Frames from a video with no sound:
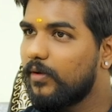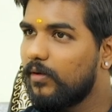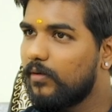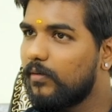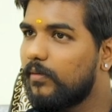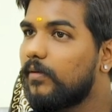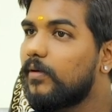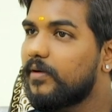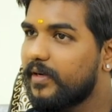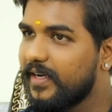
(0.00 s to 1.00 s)
you
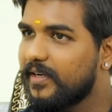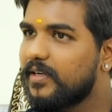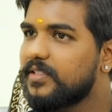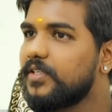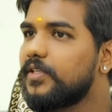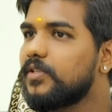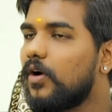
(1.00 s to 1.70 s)
know, treat a disease